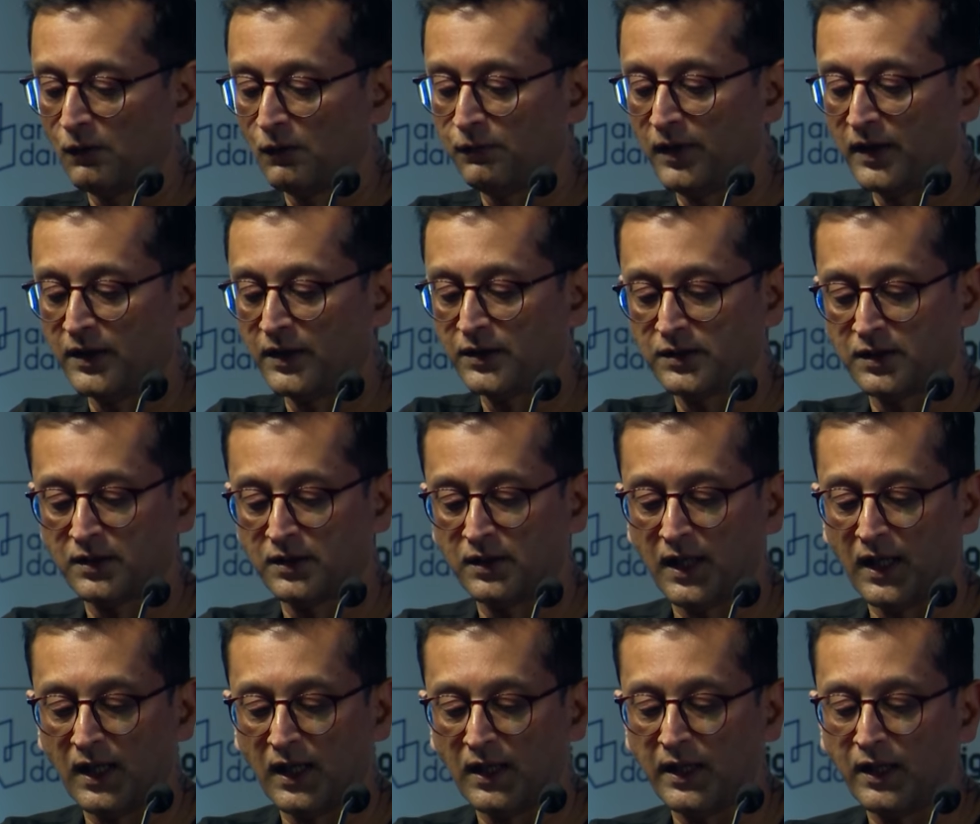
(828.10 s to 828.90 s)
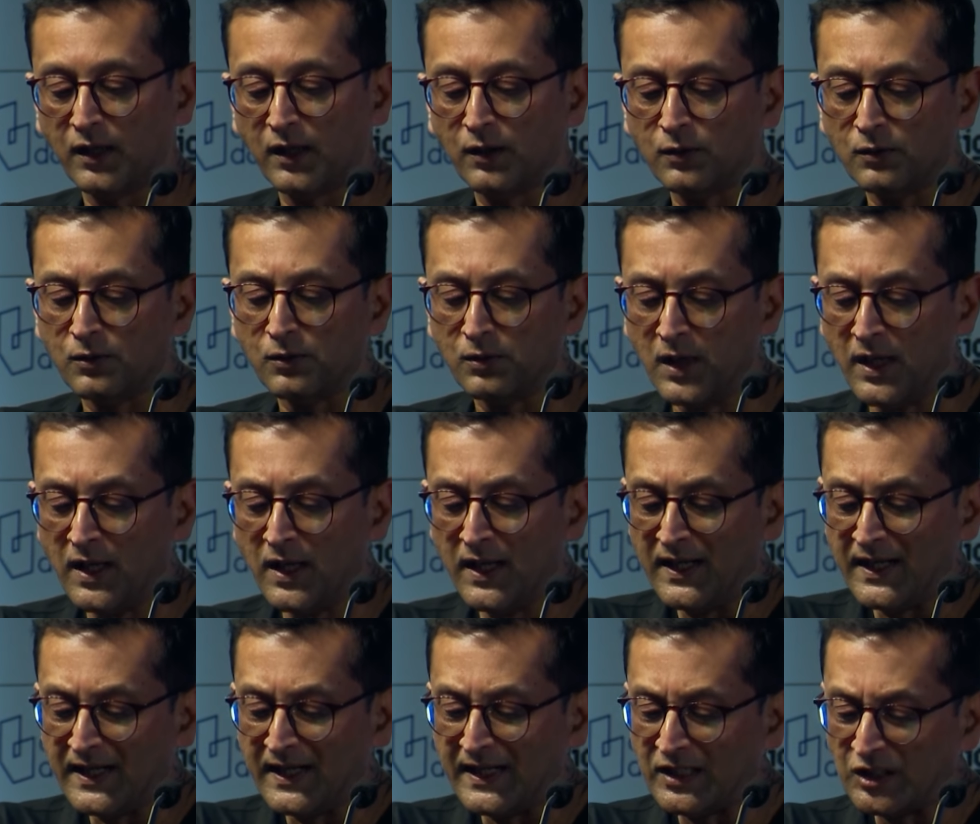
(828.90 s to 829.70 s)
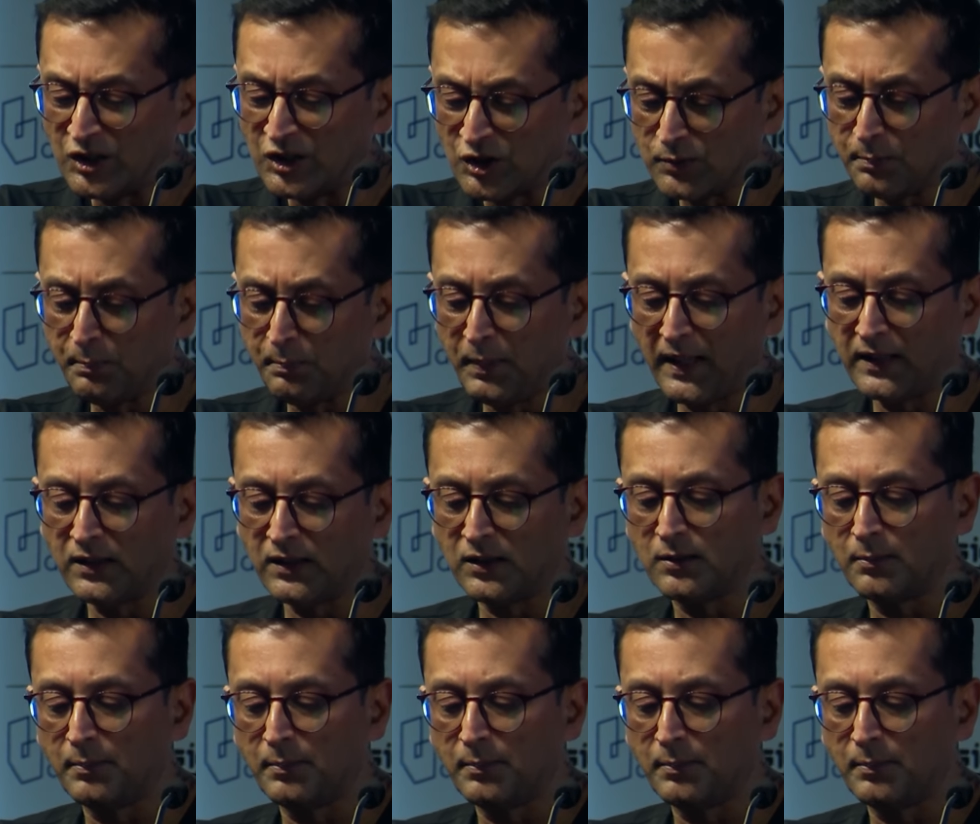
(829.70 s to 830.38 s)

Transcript: links in Delhi who, in spite